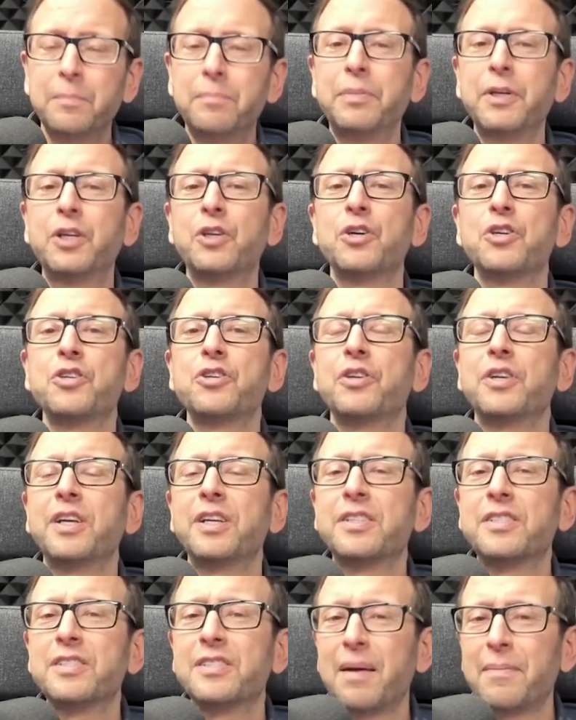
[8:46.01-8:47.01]
because you
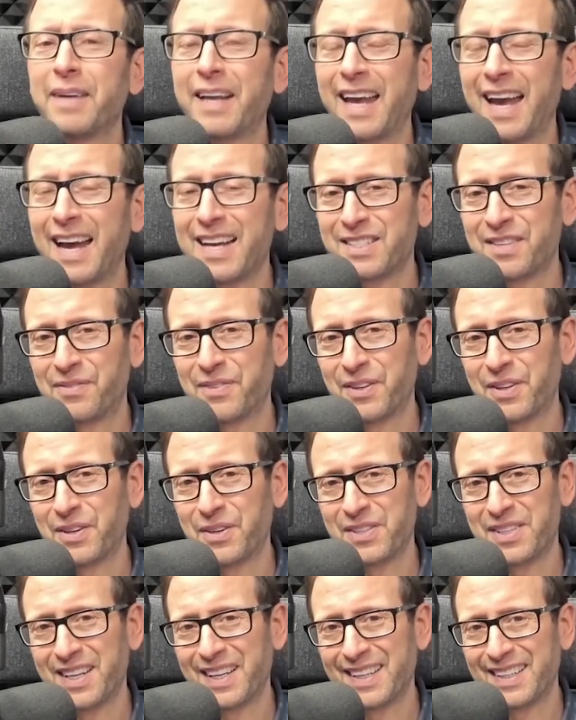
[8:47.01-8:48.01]
need stomach acid for
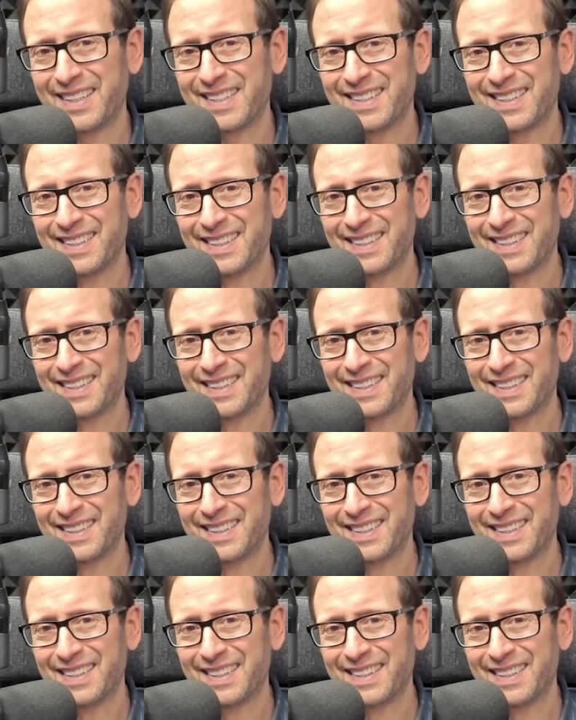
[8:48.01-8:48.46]
those things.